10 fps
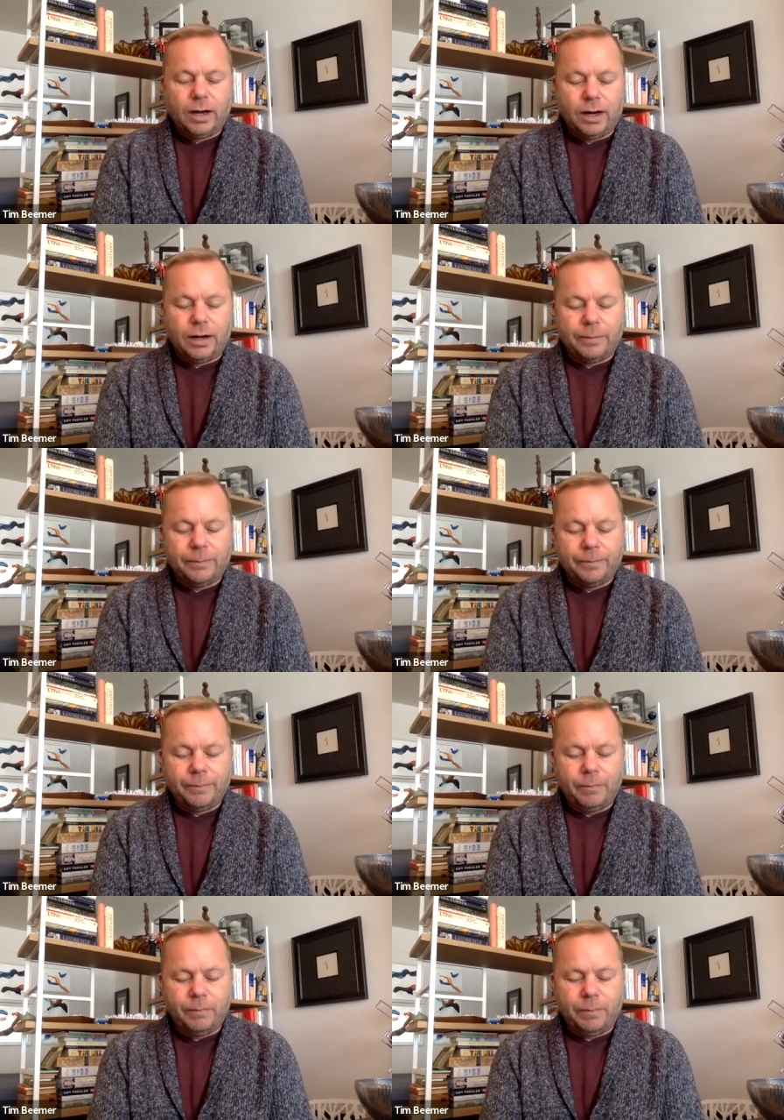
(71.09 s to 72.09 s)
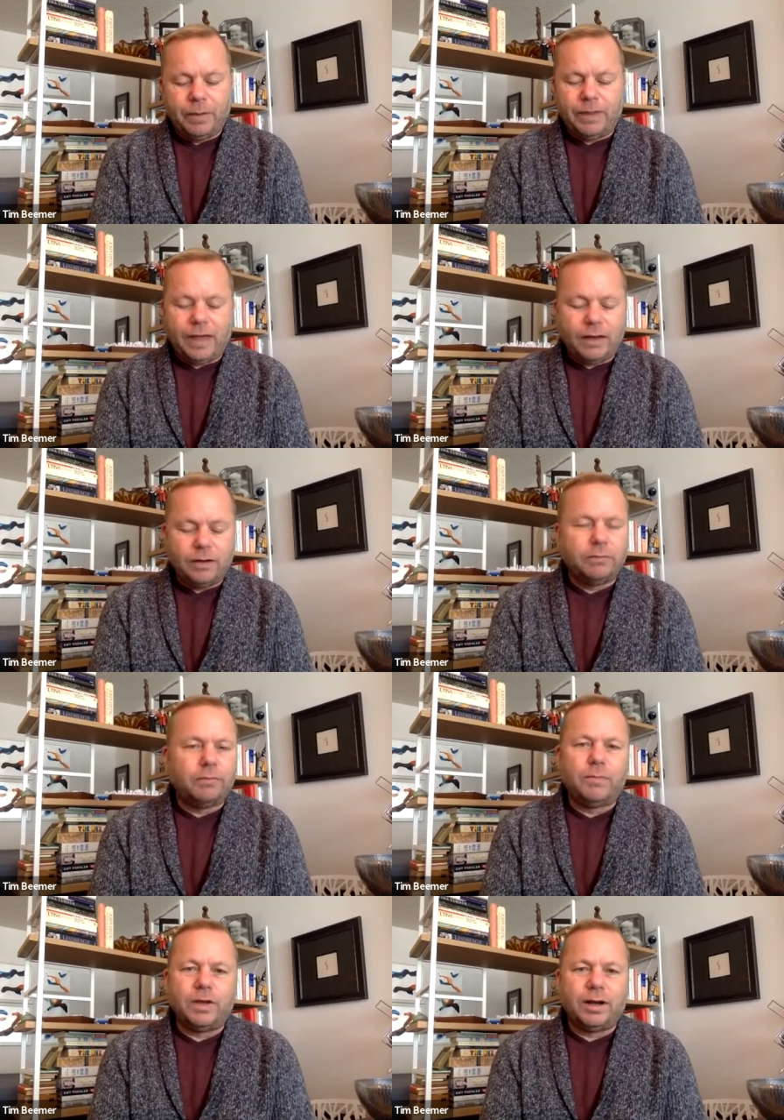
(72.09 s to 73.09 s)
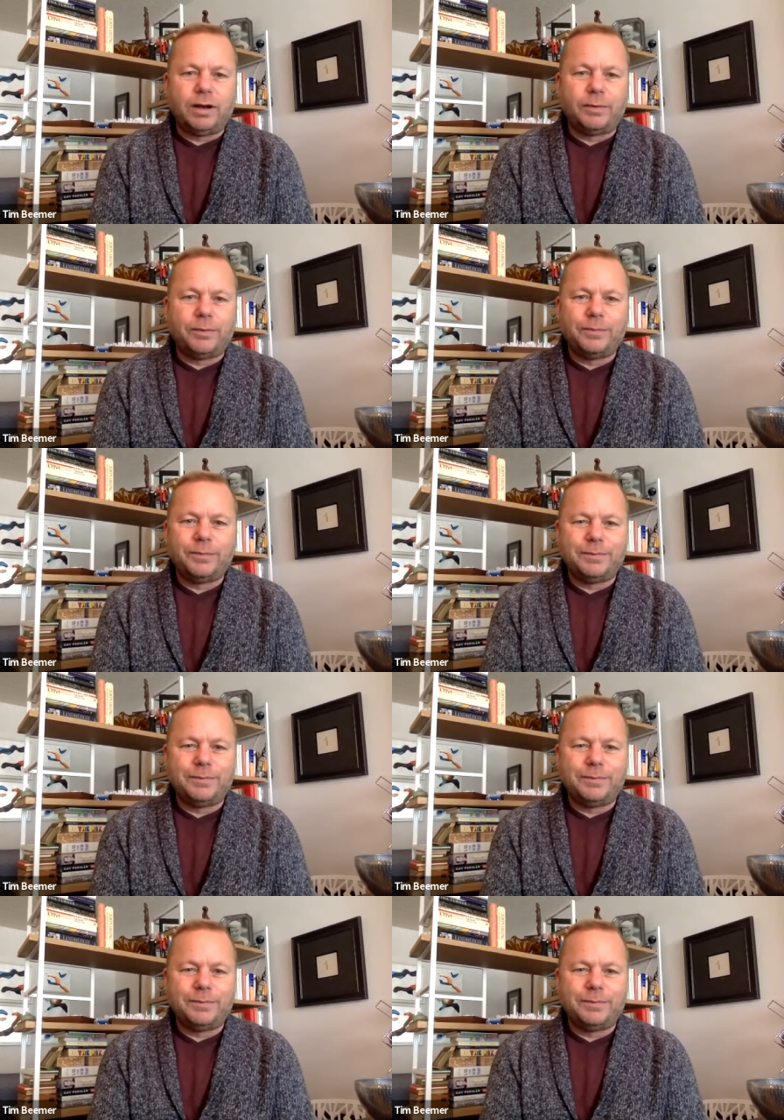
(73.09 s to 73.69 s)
Um, but then you you know,